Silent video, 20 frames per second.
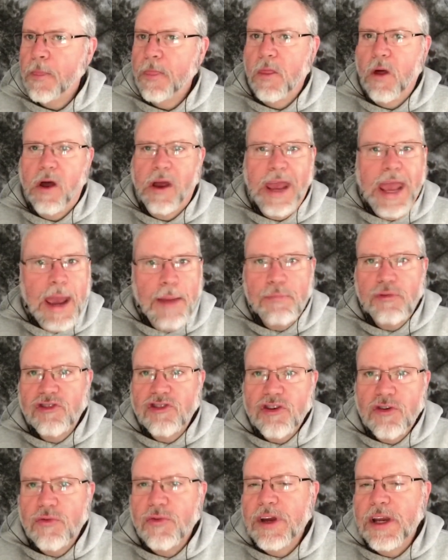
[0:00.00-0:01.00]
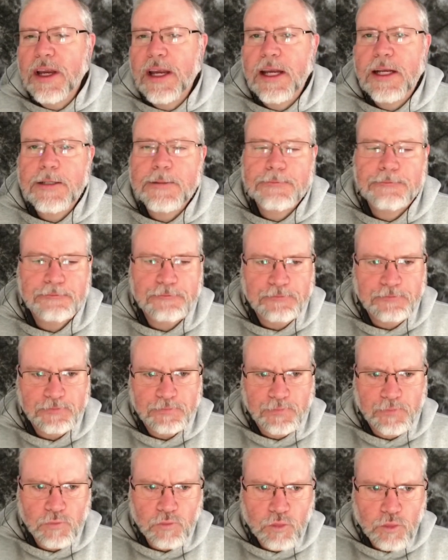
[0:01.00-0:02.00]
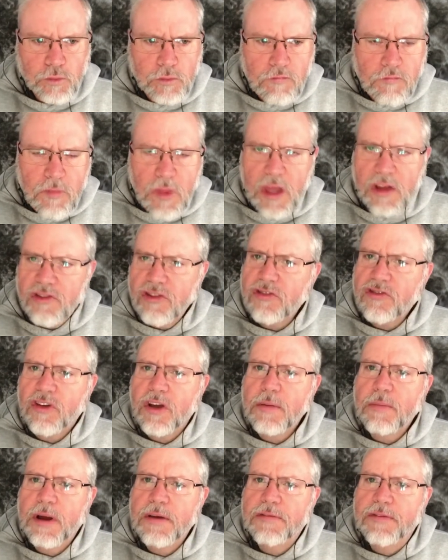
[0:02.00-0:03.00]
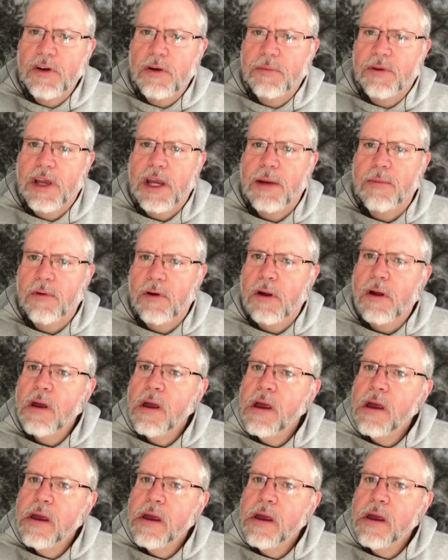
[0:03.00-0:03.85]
The aperture ring, just like my film camera